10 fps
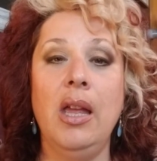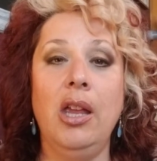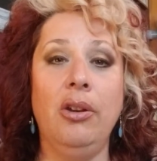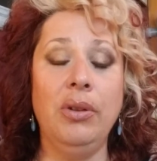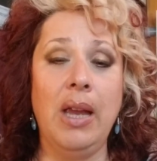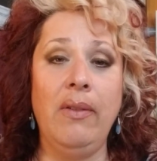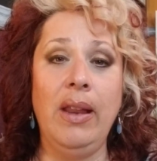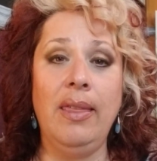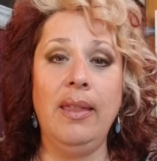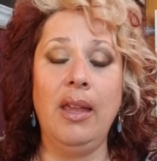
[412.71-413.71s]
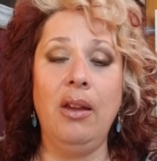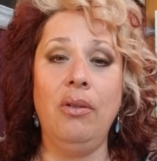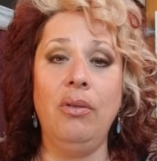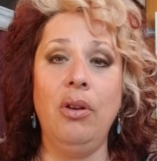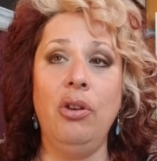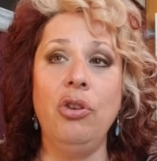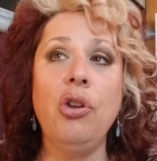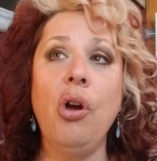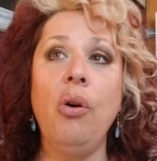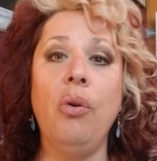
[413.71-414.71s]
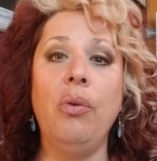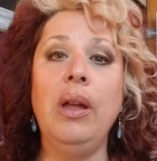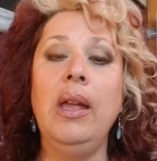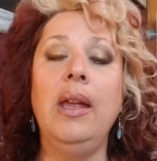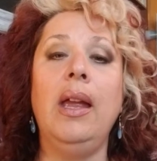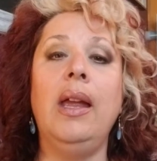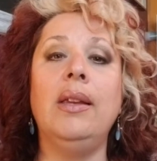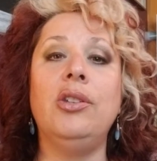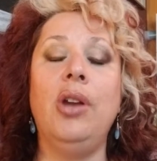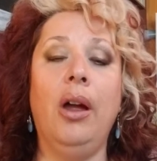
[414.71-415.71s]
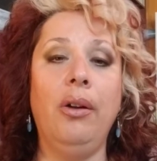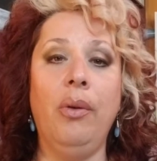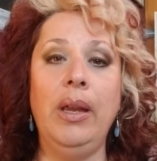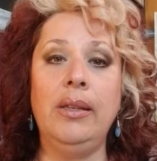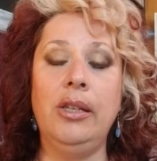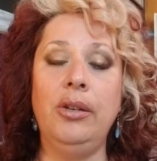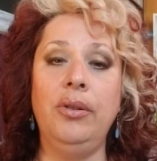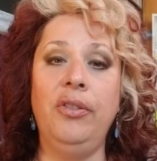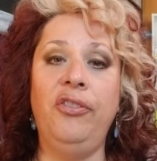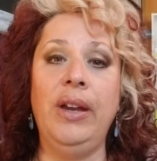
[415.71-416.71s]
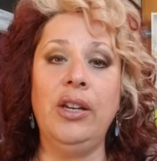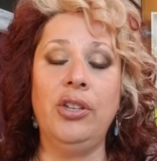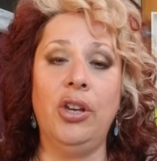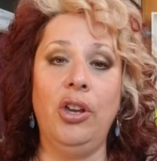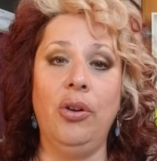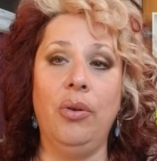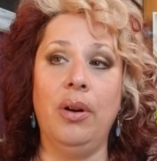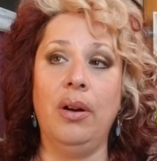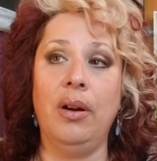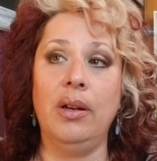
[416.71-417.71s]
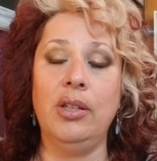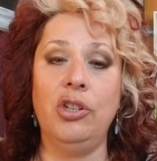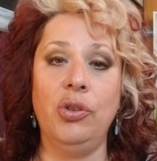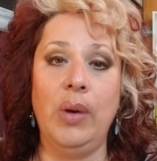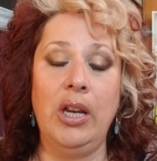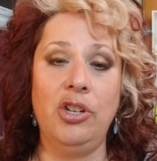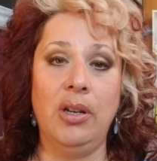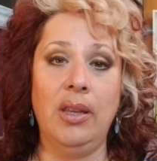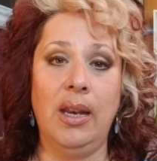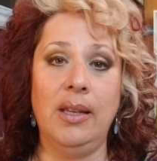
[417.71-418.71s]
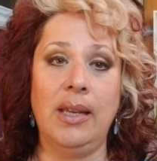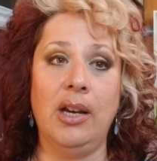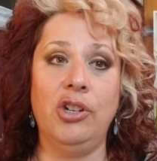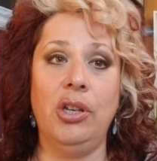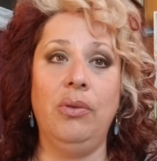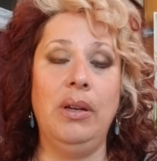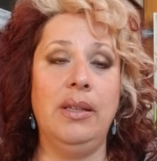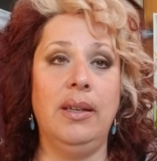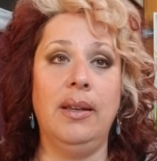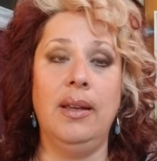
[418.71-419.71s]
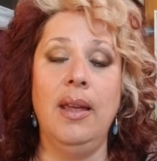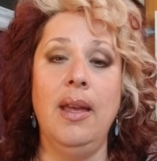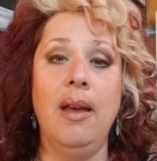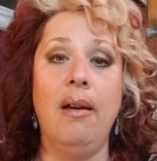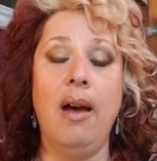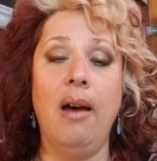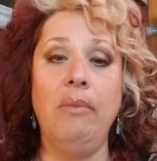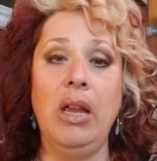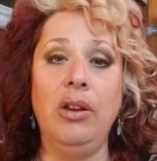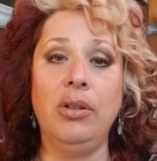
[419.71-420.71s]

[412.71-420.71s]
anything that you know is not going to fix your situation, that it's actually going to make your